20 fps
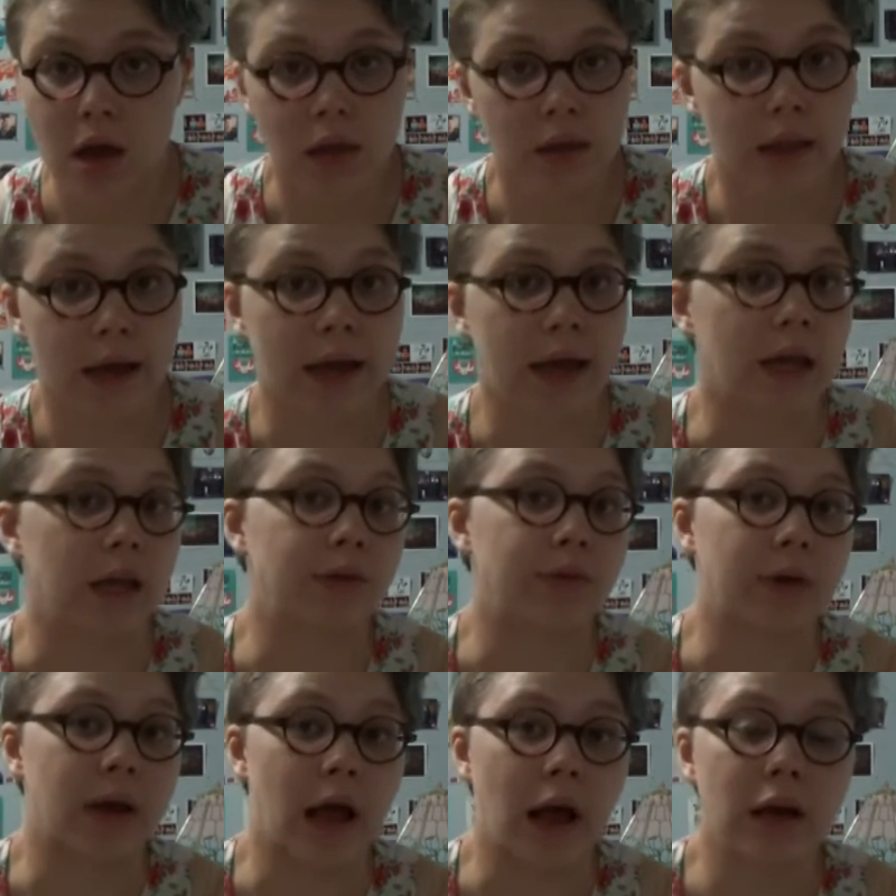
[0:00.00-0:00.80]
like
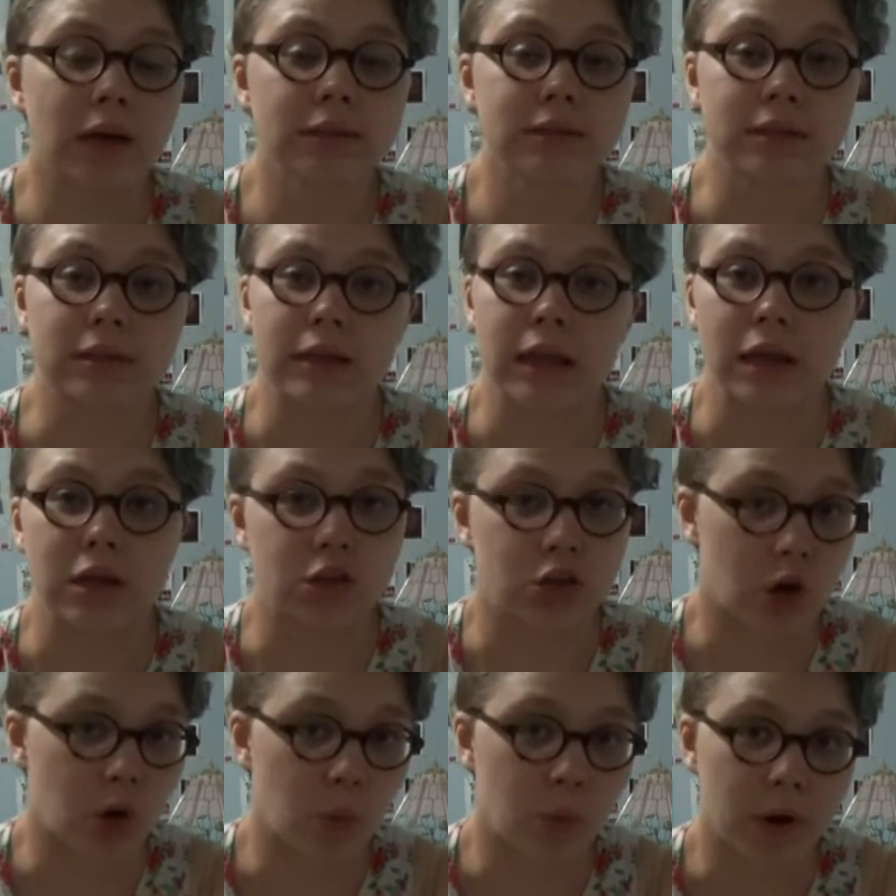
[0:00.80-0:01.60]
anyone else, and they
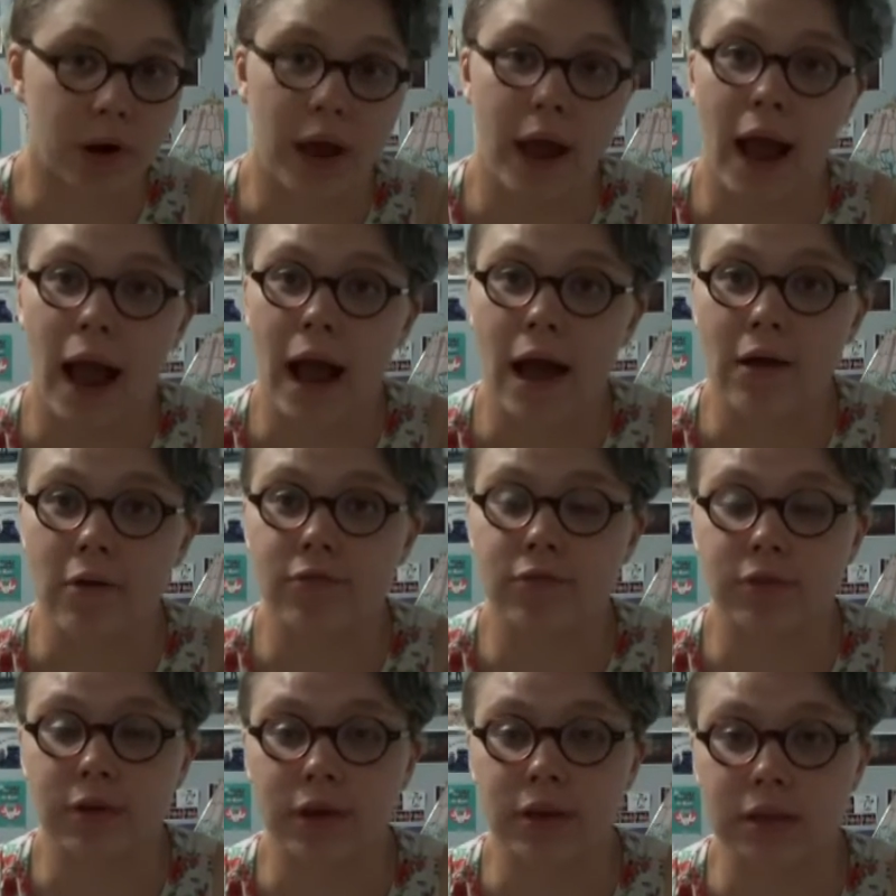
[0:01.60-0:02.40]
don't want to
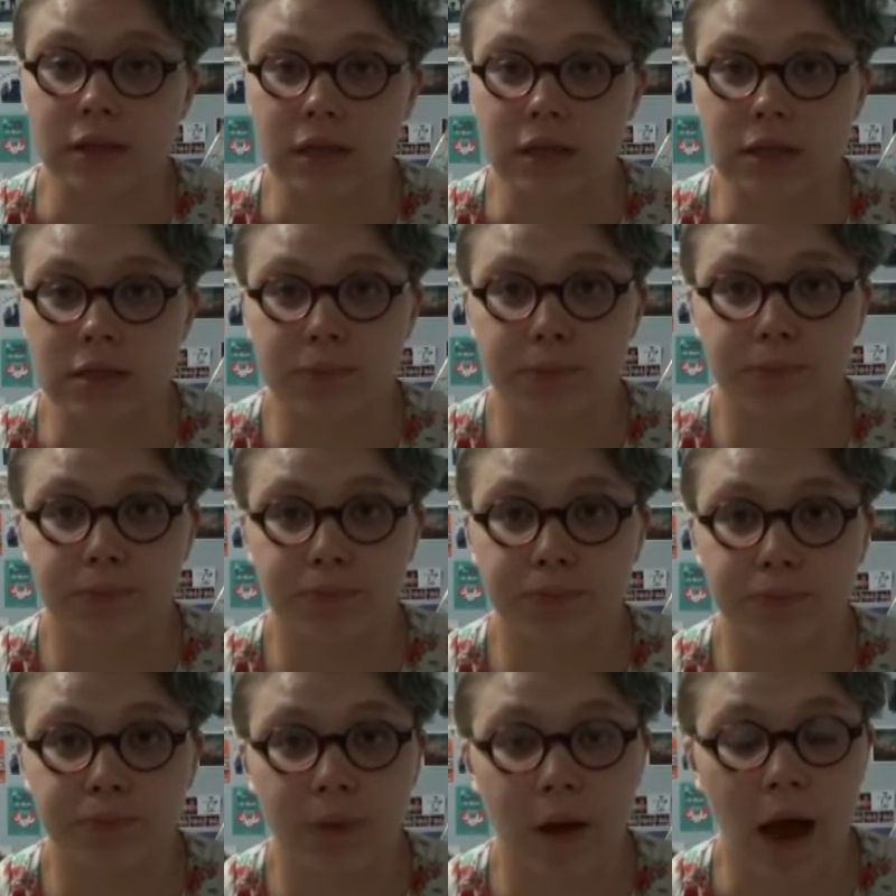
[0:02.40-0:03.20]
have like
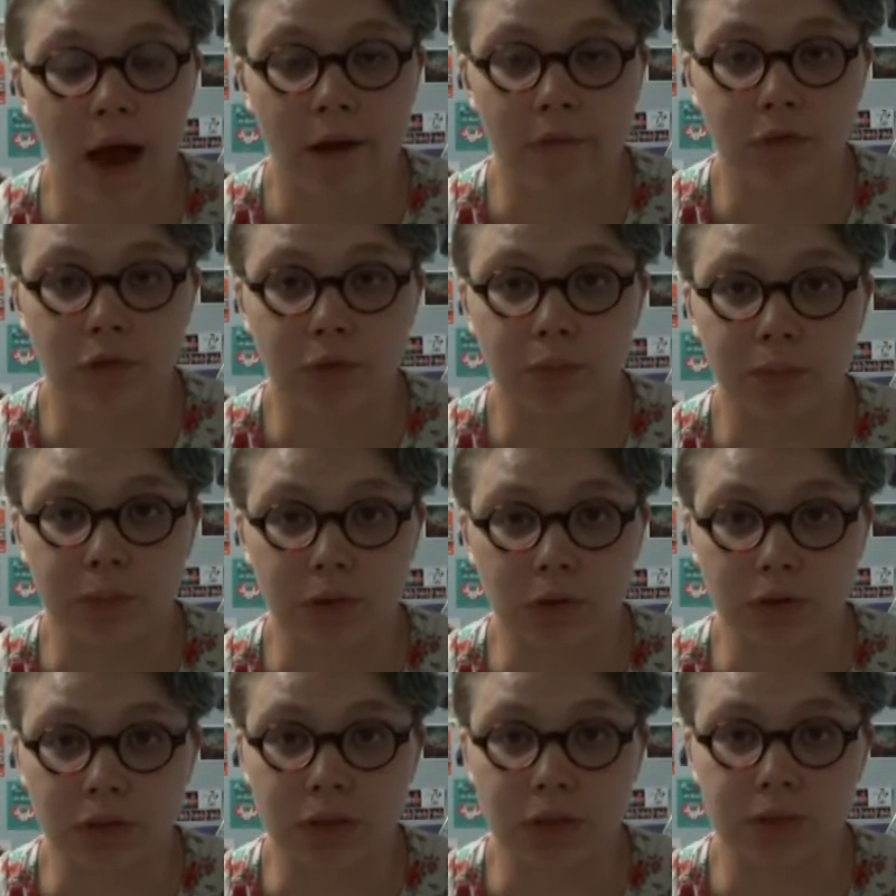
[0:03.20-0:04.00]
have you
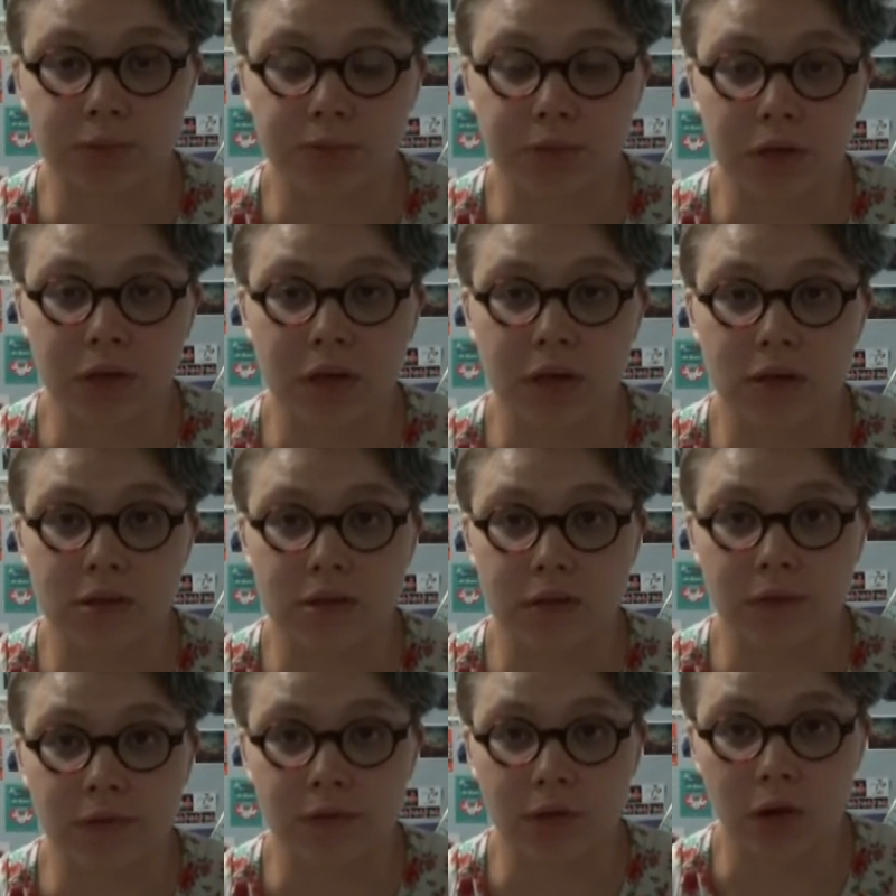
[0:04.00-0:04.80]
build these
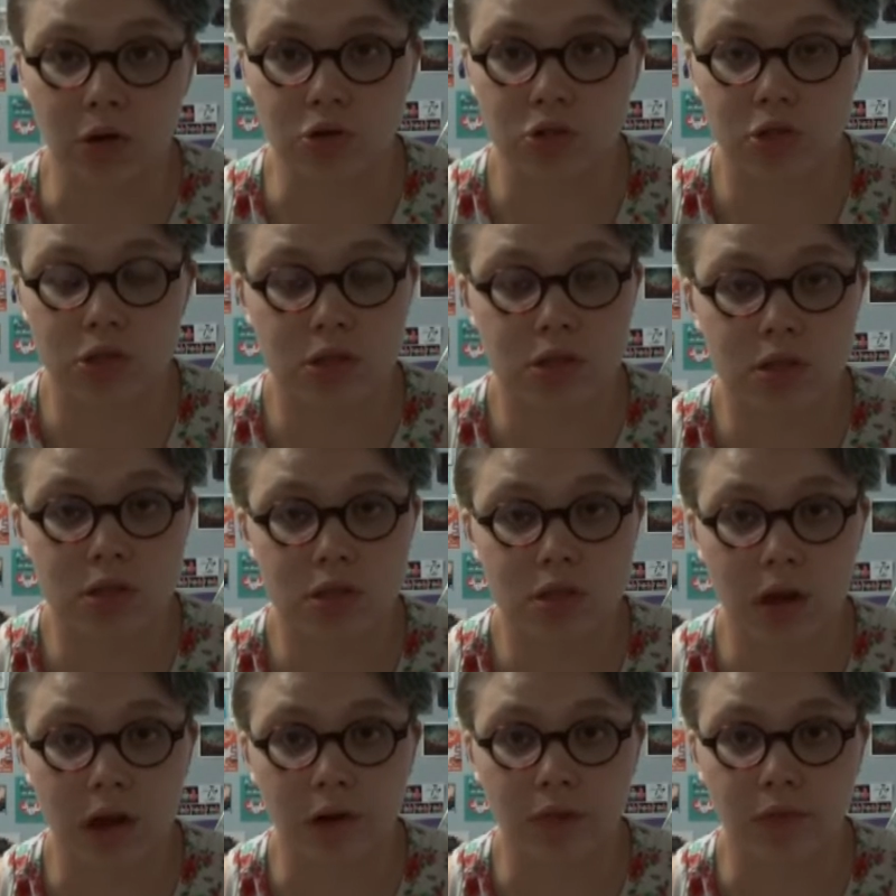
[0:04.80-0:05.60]
preconceived notions
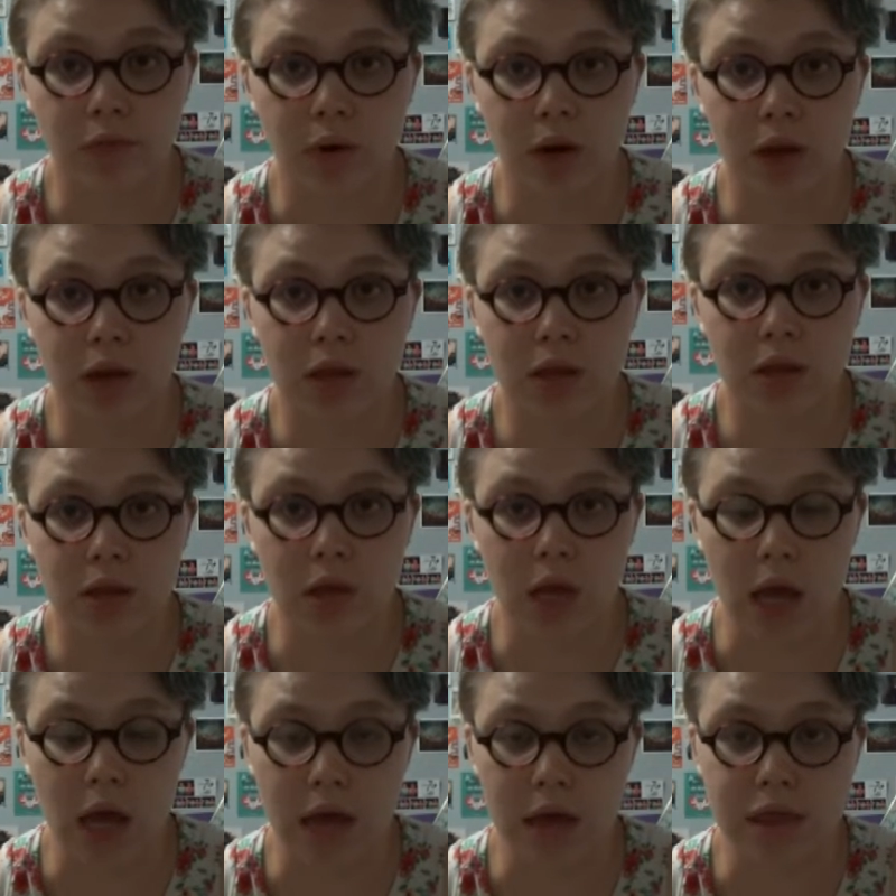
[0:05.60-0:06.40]
of what
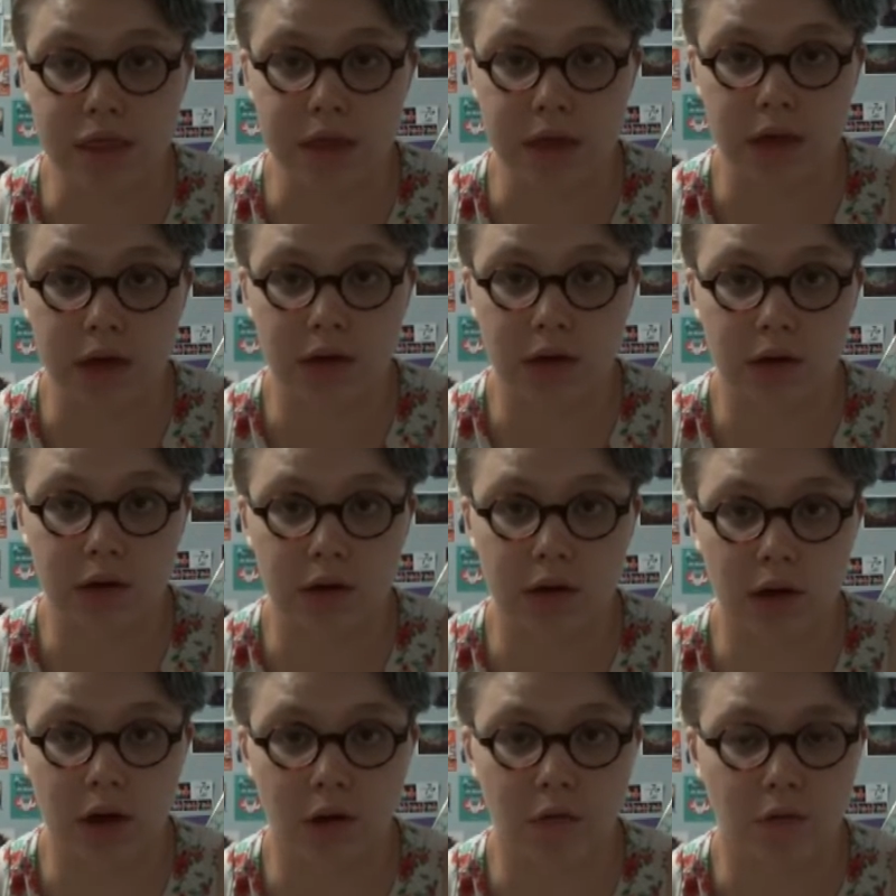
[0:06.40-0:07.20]
they think,
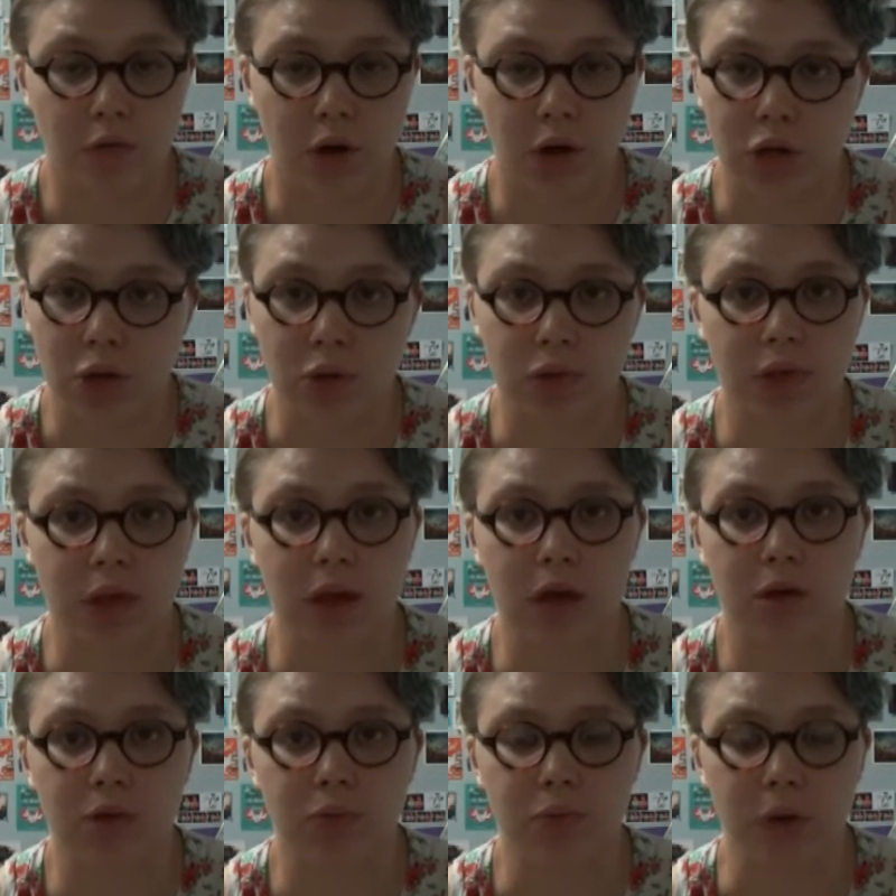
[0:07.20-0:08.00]
of what you
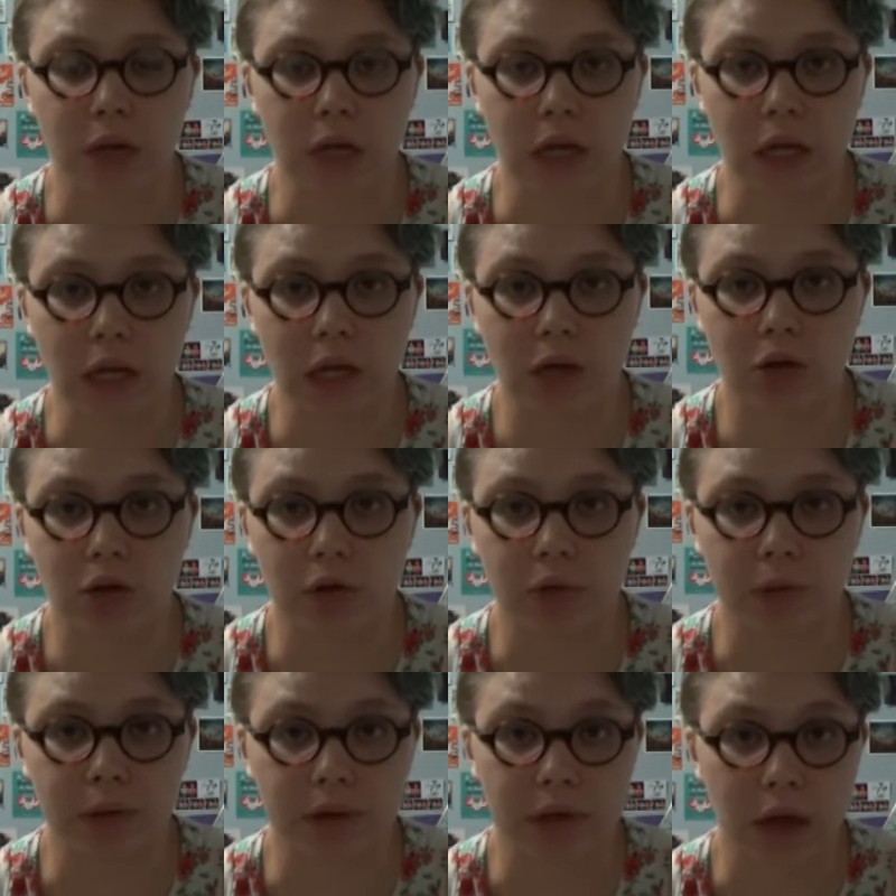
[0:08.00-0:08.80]
think we need
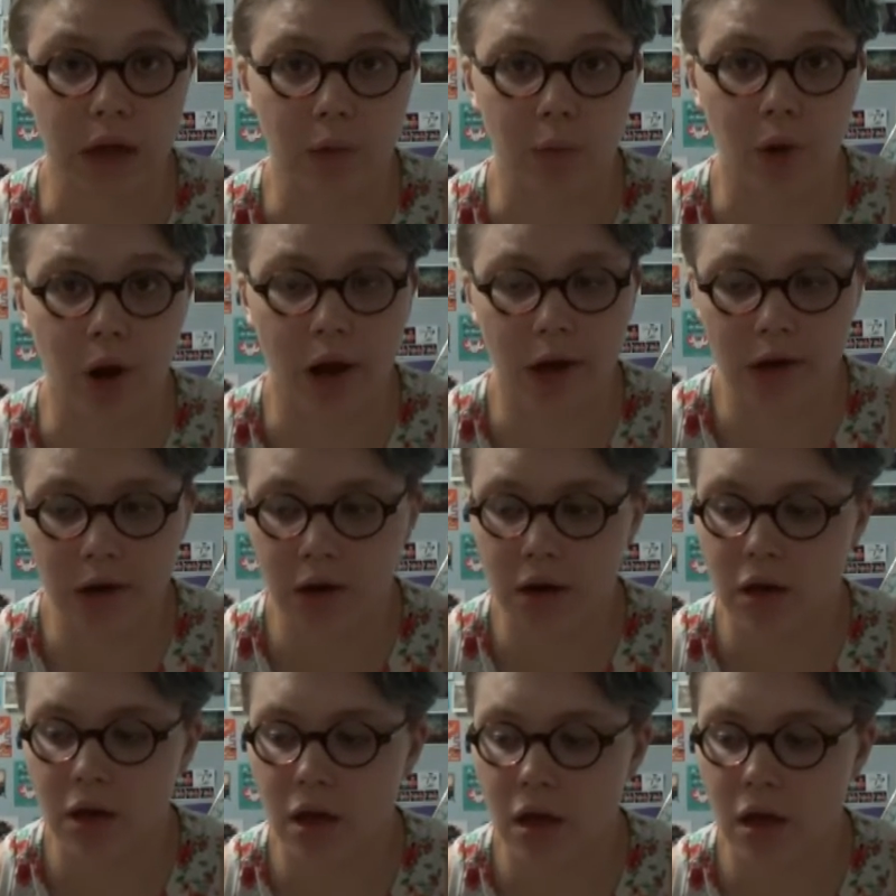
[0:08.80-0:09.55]
or what they want.